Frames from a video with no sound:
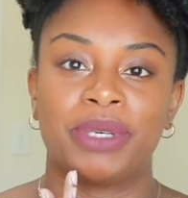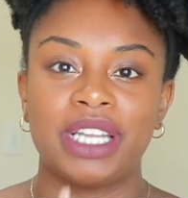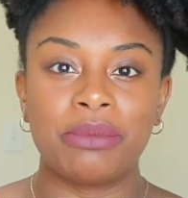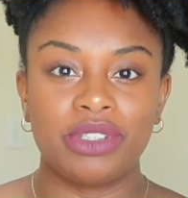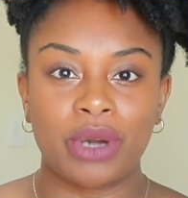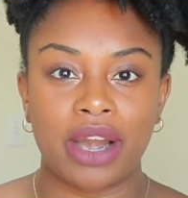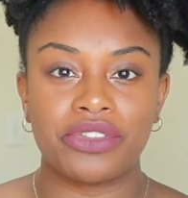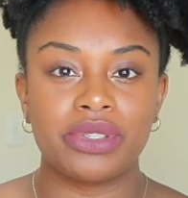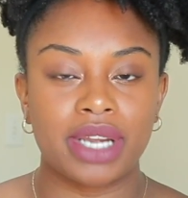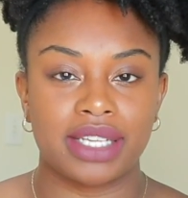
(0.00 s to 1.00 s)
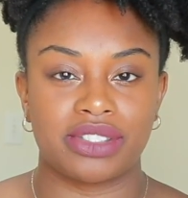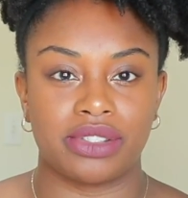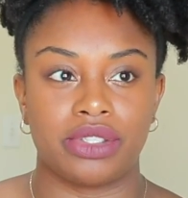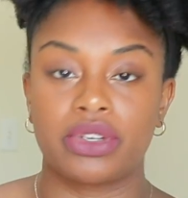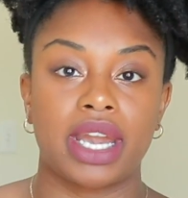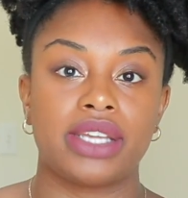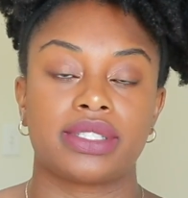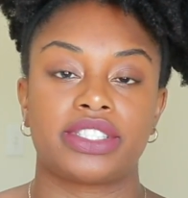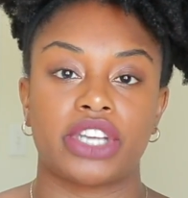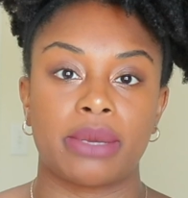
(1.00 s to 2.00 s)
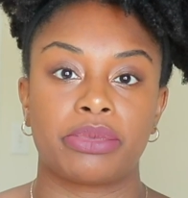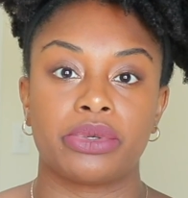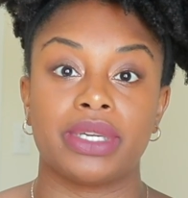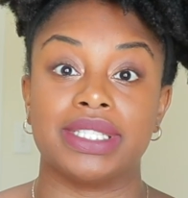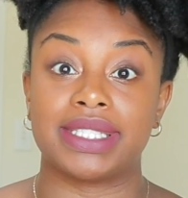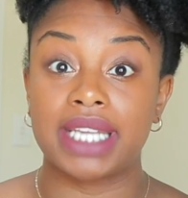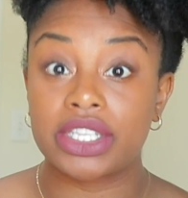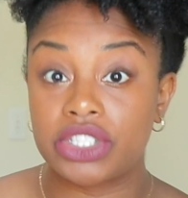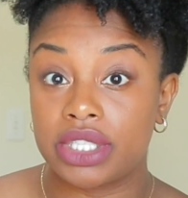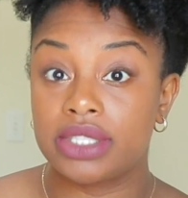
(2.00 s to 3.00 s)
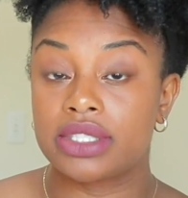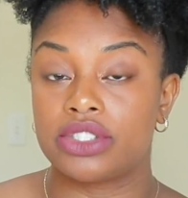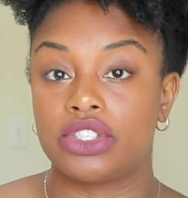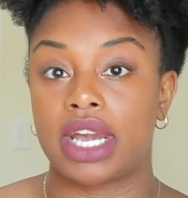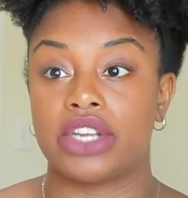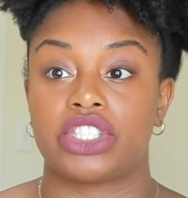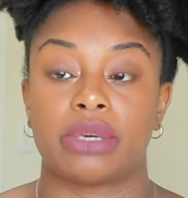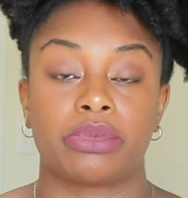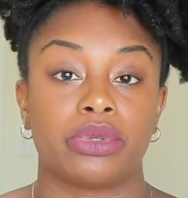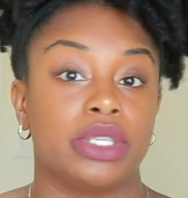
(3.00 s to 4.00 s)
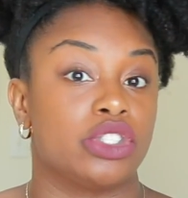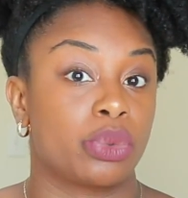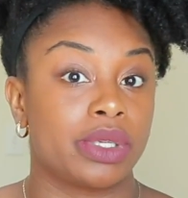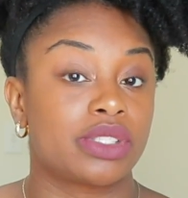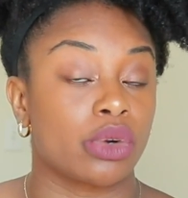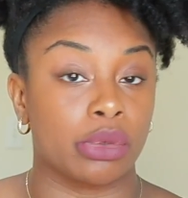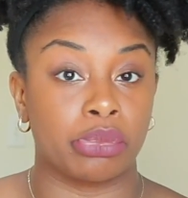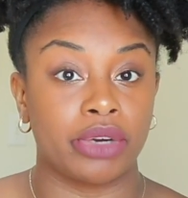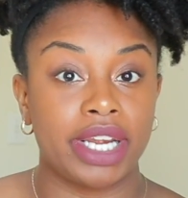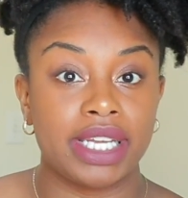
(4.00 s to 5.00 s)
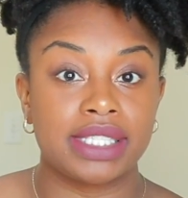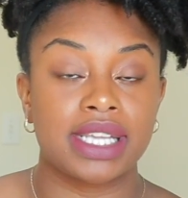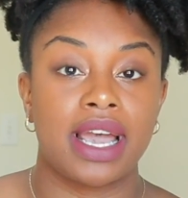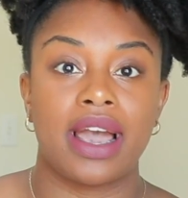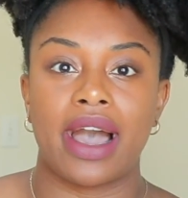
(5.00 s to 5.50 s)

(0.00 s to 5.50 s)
But let me know how you guys did. Do you guys shampoo in sections? Do you guys shampoo in twists or braids?